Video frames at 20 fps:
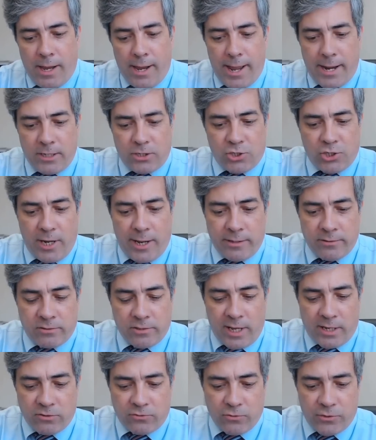I had a
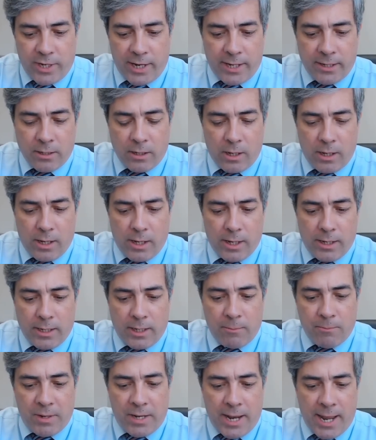chance yesterday
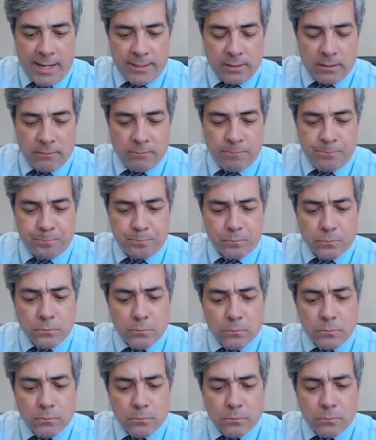uh, in Manhattan